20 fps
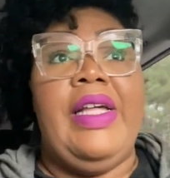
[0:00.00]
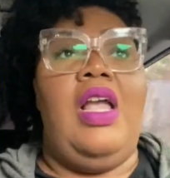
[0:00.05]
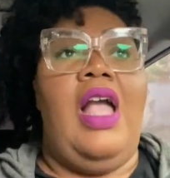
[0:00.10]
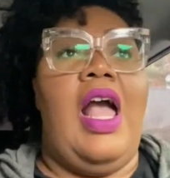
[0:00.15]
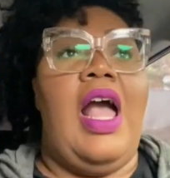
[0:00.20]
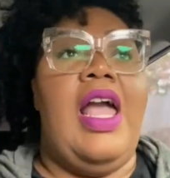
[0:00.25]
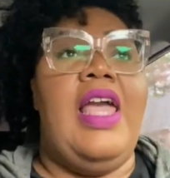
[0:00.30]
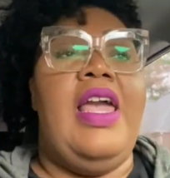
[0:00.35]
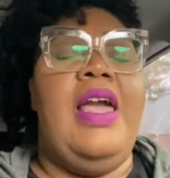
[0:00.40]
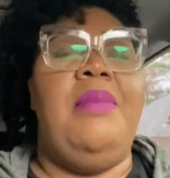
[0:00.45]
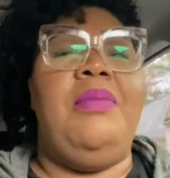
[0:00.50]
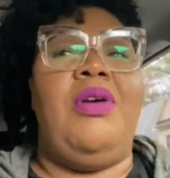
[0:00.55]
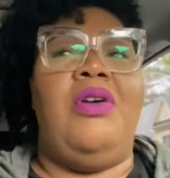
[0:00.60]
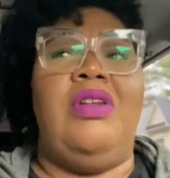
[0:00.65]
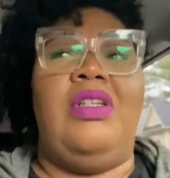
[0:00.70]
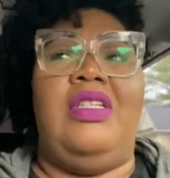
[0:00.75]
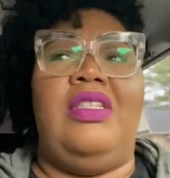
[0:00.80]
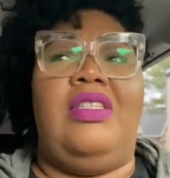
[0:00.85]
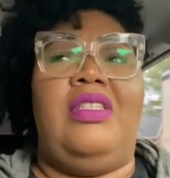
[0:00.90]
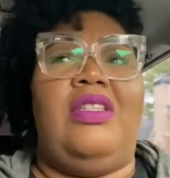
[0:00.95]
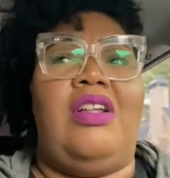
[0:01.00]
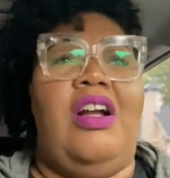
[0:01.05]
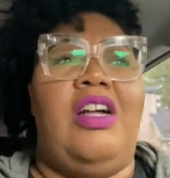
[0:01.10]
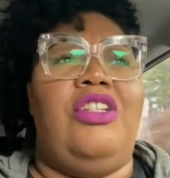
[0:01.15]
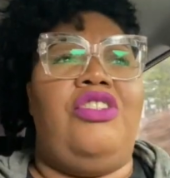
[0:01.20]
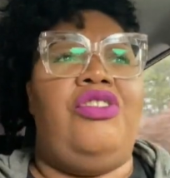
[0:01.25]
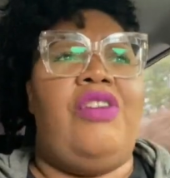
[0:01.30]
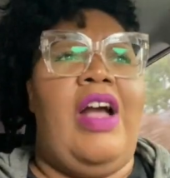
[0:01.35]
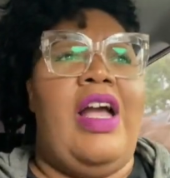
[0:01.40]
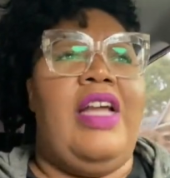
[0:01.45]
I am going to
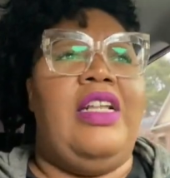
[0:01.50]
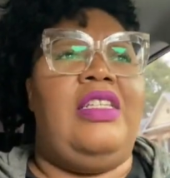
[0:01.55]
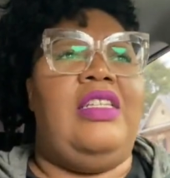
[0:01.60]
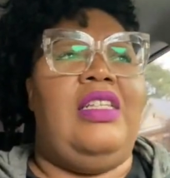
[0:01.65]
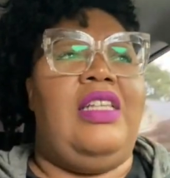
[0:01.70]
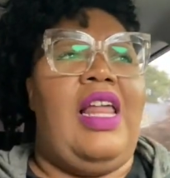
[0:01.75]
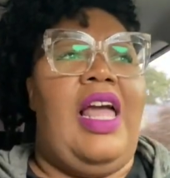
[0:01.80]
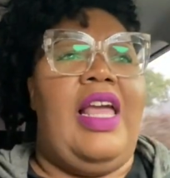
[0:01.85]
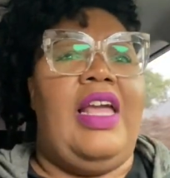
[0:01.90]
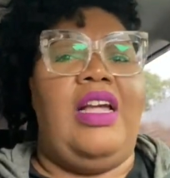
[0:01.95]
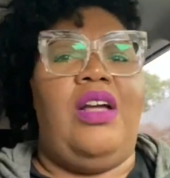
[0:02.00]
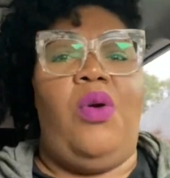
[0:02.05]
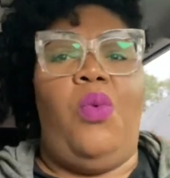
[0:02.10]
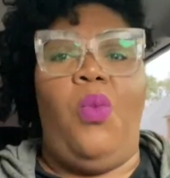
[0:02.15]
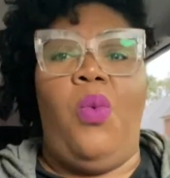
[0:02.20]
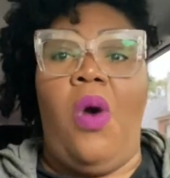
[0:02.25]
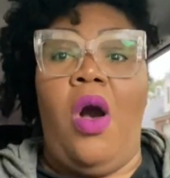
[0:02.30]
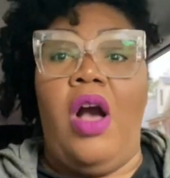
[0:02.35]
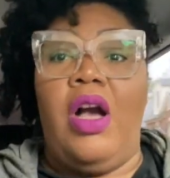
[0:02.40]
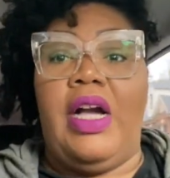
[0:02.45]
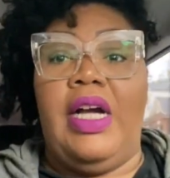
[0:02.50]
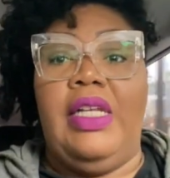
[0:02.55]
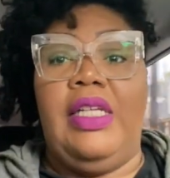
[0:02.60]
start trying to walk a